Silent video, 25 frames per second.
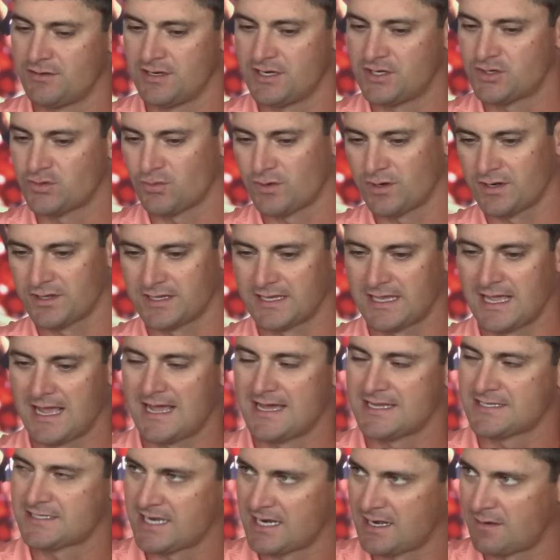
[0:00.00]
Each one of the
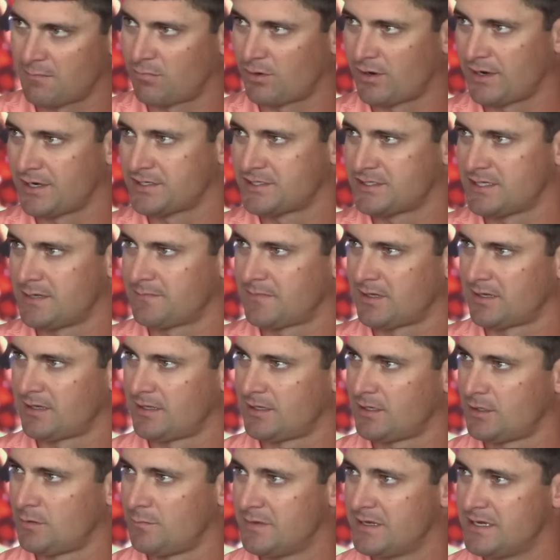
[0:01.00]
guys kind of brings something a
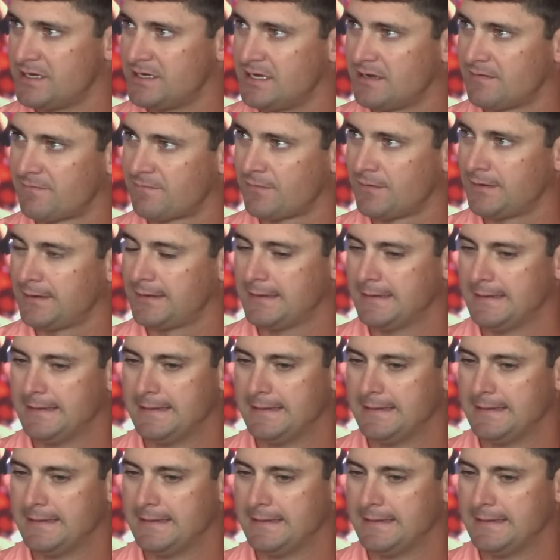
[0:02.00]
little bit different.